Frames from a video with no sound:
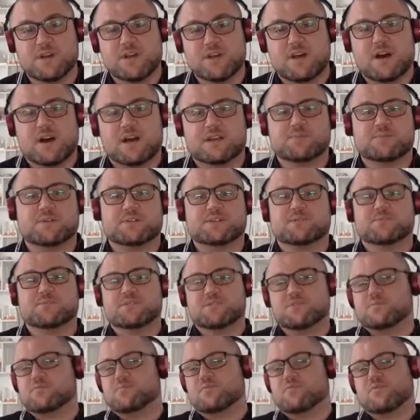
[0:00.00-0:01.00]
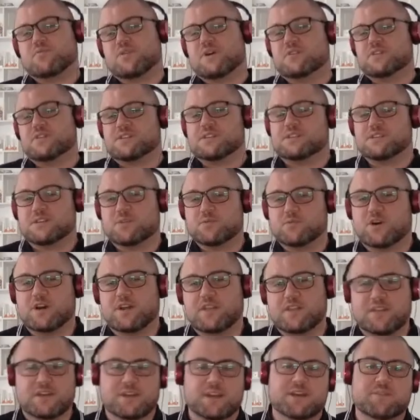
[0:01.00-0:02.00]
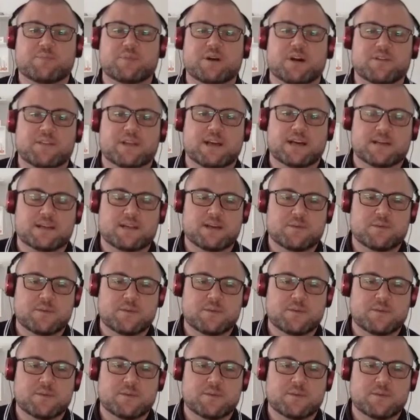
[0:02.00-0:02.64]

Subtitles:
I suppose I'm still processing what I think about that.